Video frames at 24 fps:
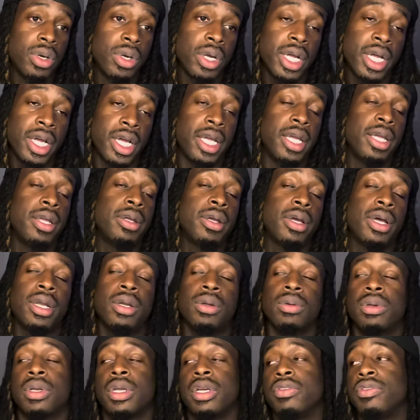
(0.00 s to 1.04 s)
I
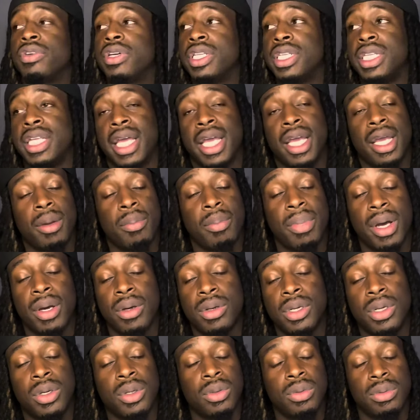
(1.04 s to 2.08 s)
don't give a damn
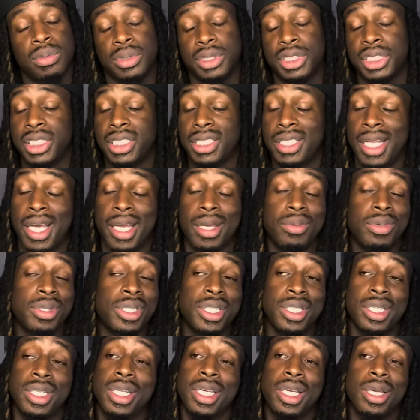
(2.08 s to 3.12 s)
about no. She's like,
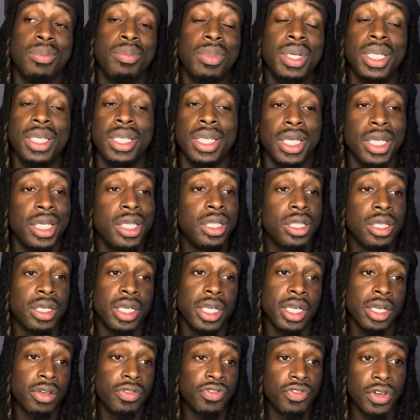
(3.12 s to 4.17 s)
shit, nigga, me neither,
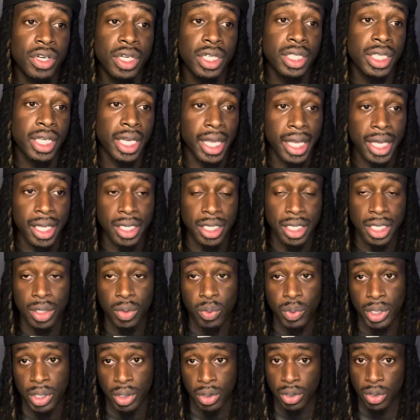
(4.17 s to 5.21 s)
nigga. Fuck that, nigga.
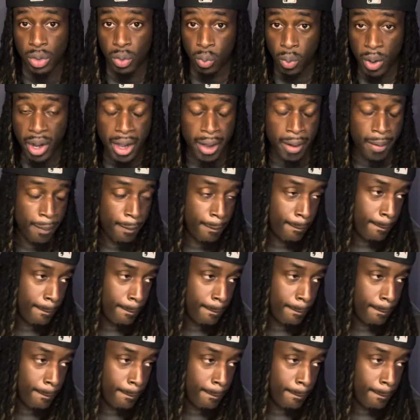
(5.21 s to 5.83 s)
We on the way.